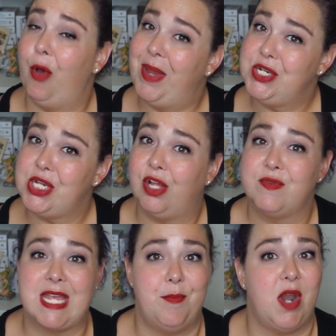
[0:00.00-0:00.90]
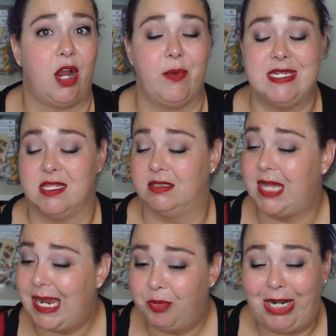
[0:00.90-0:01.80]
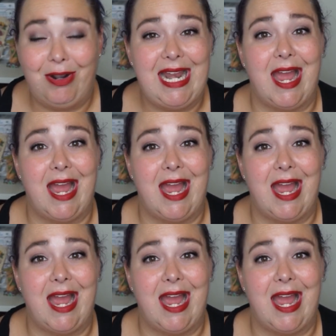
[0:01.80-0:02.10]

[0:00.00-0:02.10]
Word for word: on my shelves. I'm not going to the library.